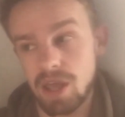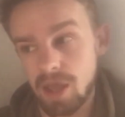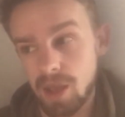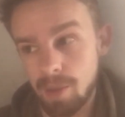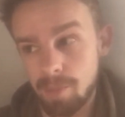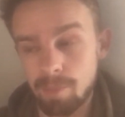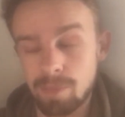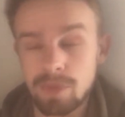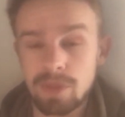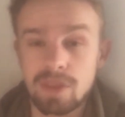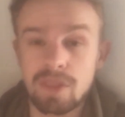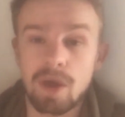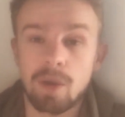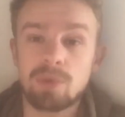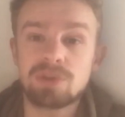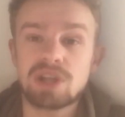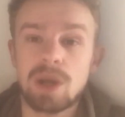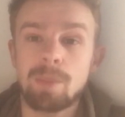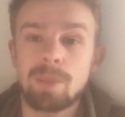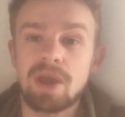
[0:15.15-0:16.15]
Um, that
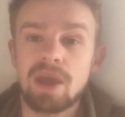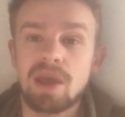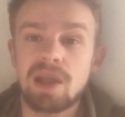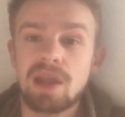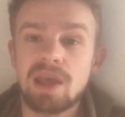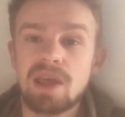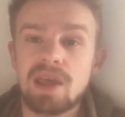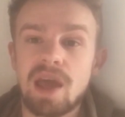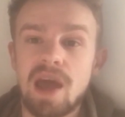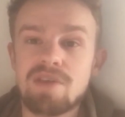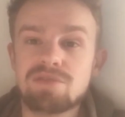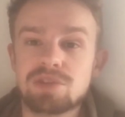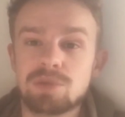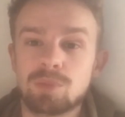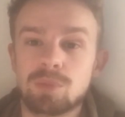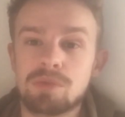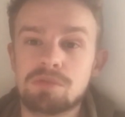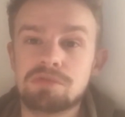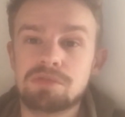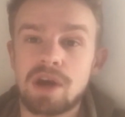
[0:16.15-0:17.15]
was at Burnley. Everton
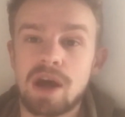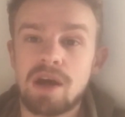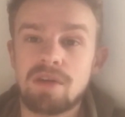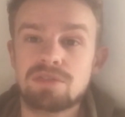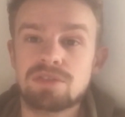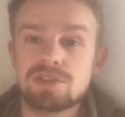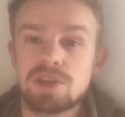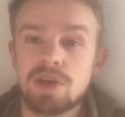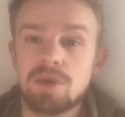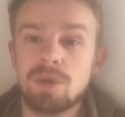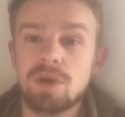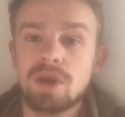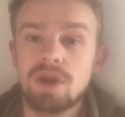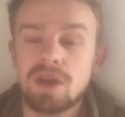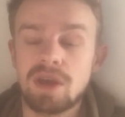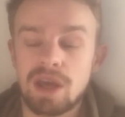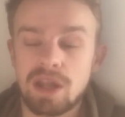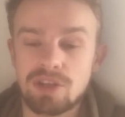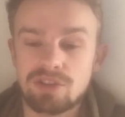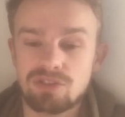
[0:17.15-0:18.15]
won five two
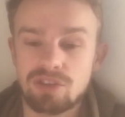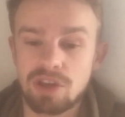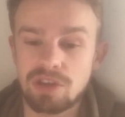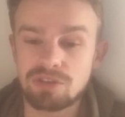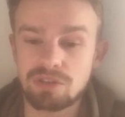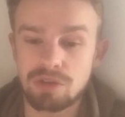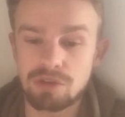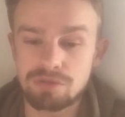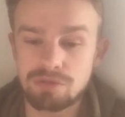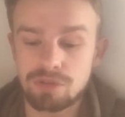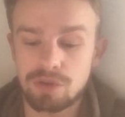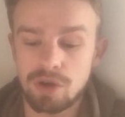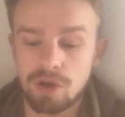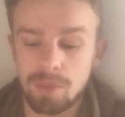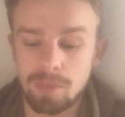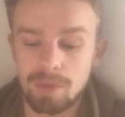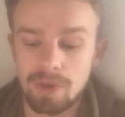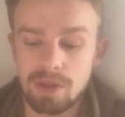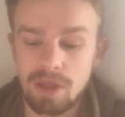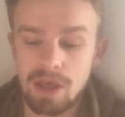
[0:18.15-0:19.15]
in a strange run of
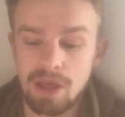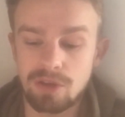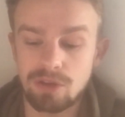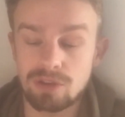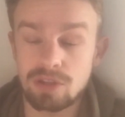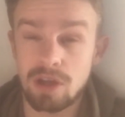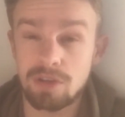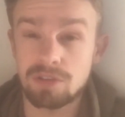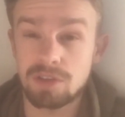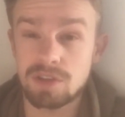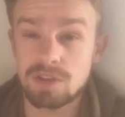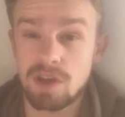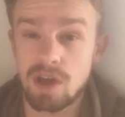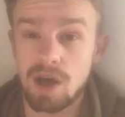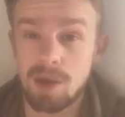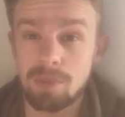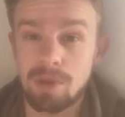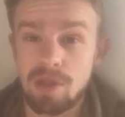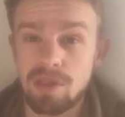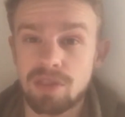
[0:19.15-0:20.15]
form uh, just after the
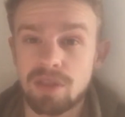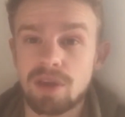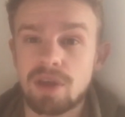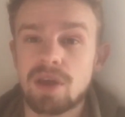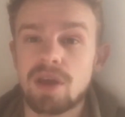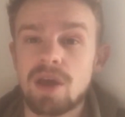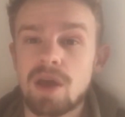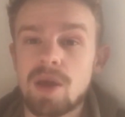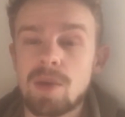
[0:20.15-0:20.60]
derby, I think.